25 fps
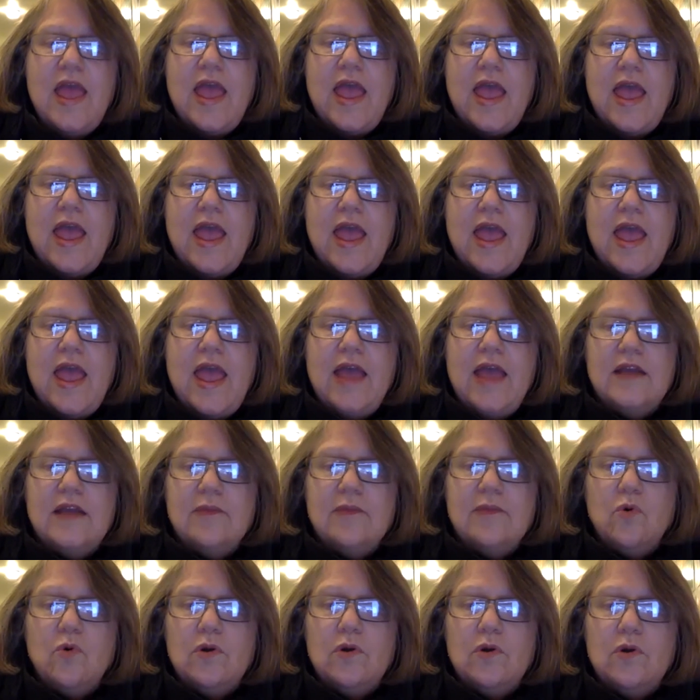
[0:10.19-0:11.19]
and I'm
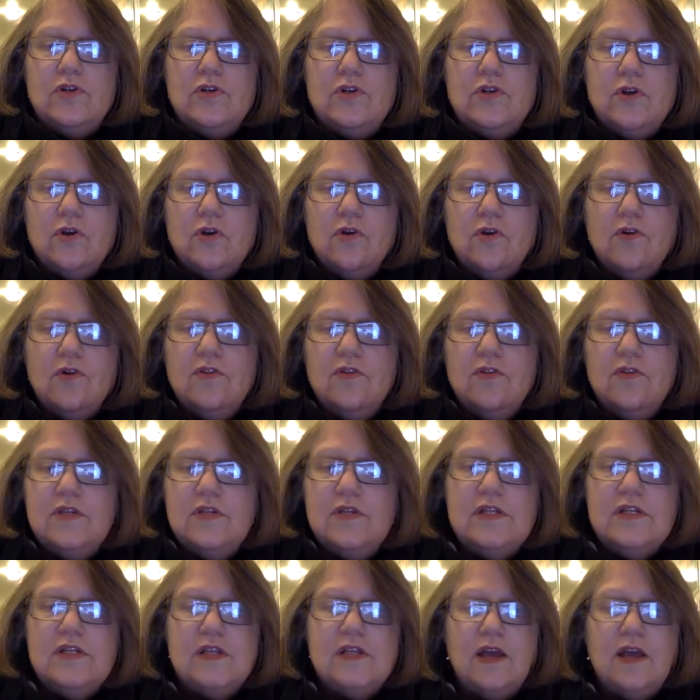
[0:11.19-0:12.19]
going to turn
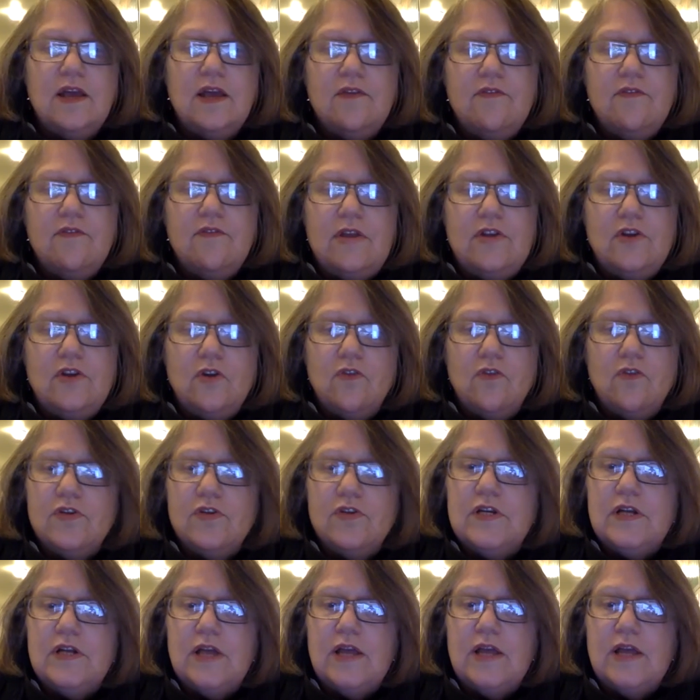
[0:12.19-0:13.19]
this event over
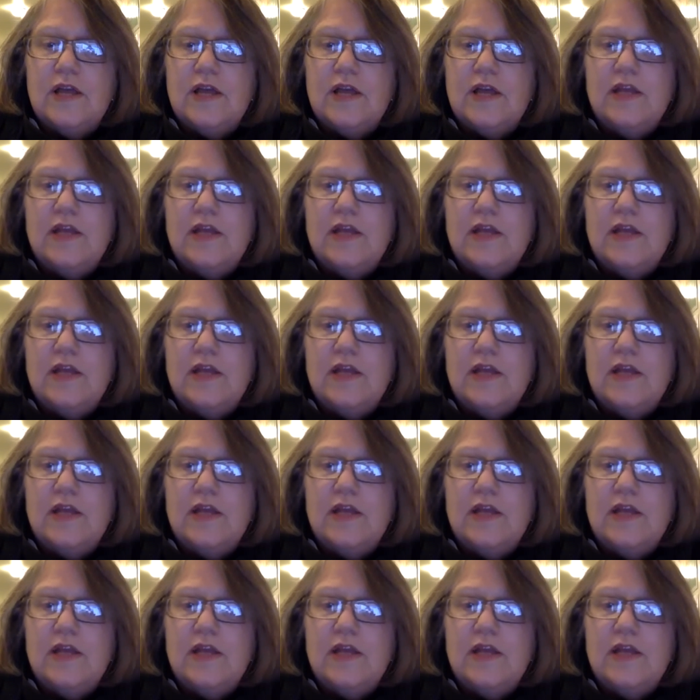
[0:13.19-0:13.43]
tonight